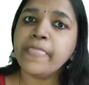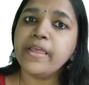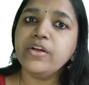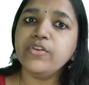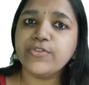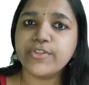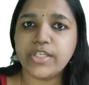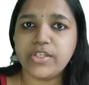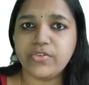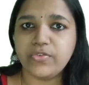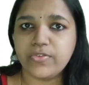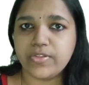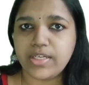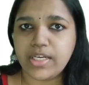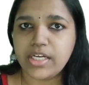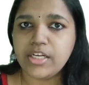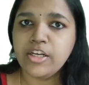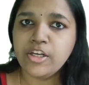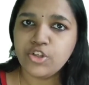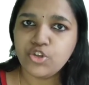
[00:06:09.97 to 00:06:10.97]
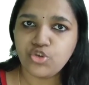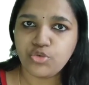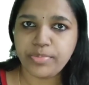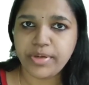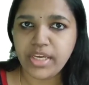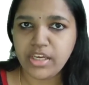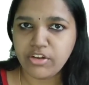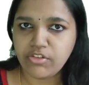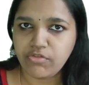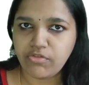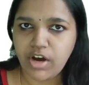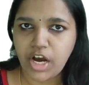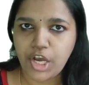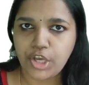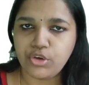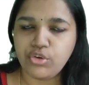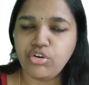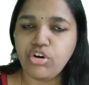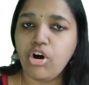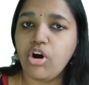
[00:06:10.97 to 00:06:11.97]
is considered to be
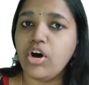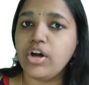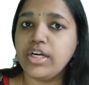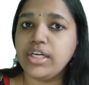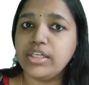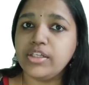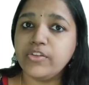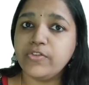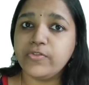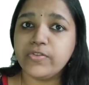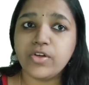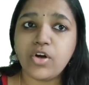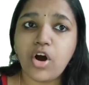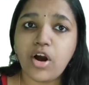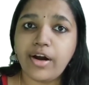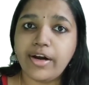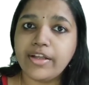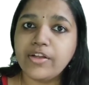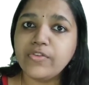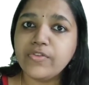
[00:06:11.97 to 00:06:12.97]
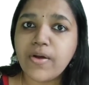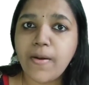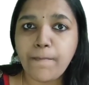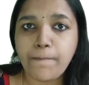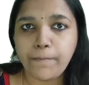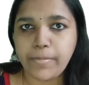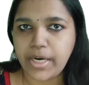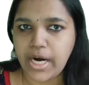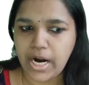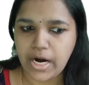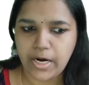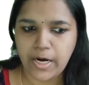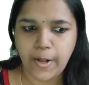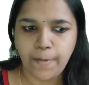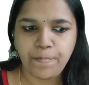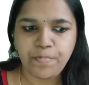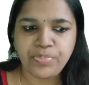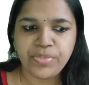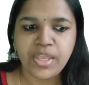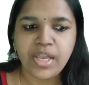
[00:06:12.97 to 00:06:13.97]
Vayu, or it is called as
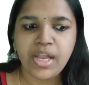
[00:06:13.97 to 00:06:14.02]
Prana.